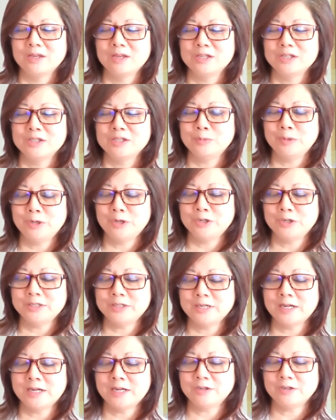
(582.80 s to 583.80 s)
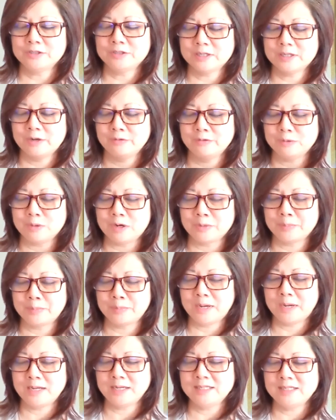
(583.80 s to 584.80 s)
so we're going to tell ourselves our
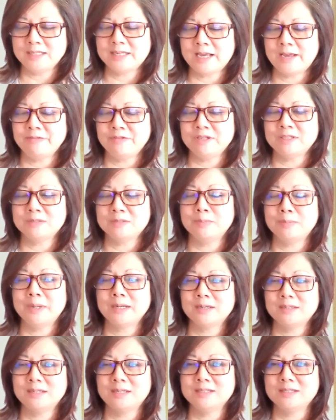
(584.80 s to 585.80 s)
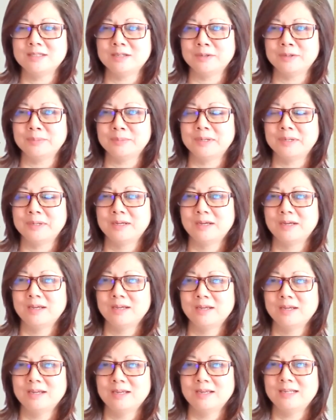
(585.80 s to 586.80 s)
bodies have this mechanism
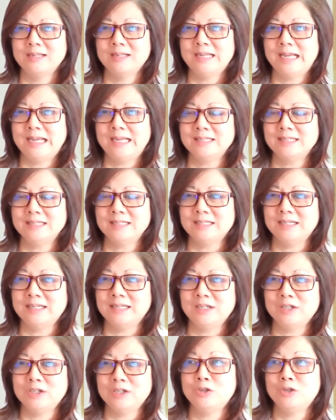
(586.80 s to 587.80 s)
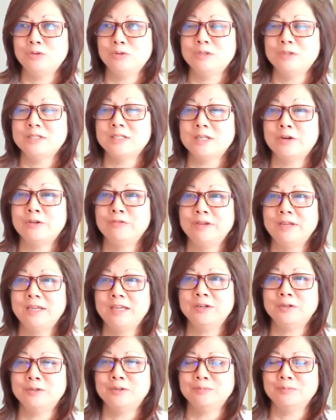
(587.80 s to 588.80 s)
innately to
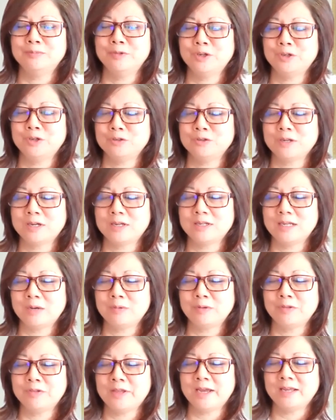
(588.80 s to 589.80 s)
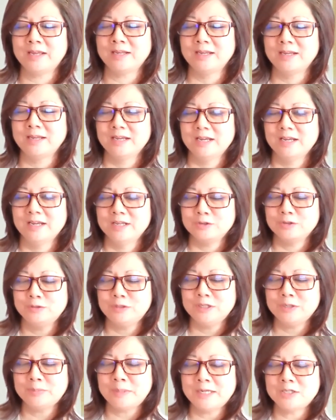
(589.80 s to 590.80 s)
self-heal. We're going to connect with that. So
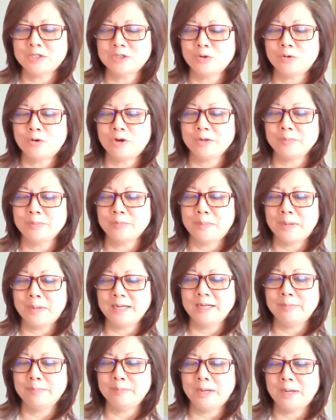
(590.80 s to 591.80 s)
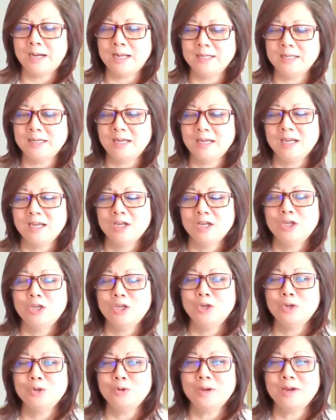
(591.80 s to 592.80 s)
dear my soul, heart, mind, and body,
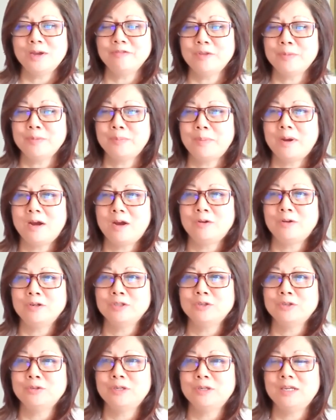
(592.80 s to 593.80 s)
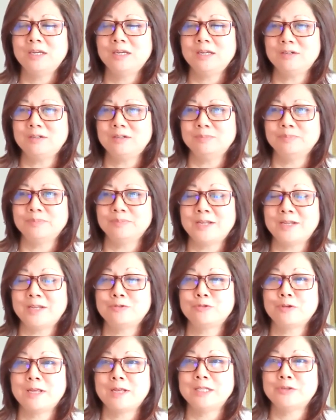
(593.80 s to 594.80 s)
you have the power to heal and
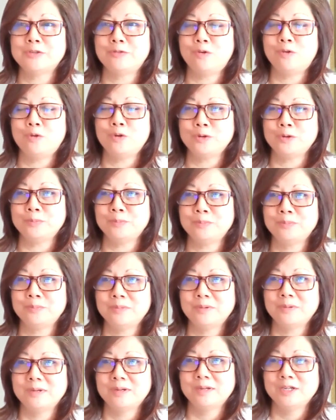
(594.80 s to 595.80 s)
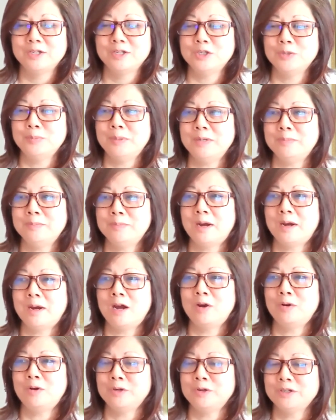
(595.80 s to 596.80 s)
transform, to be
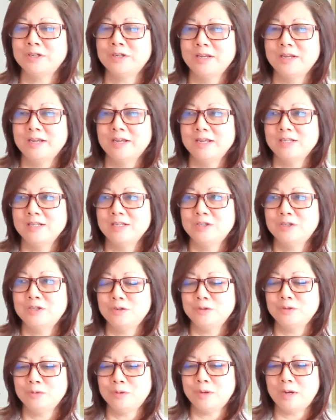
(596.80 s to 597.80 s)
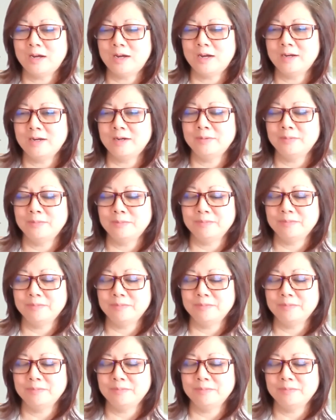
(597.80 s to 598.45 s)
empowered to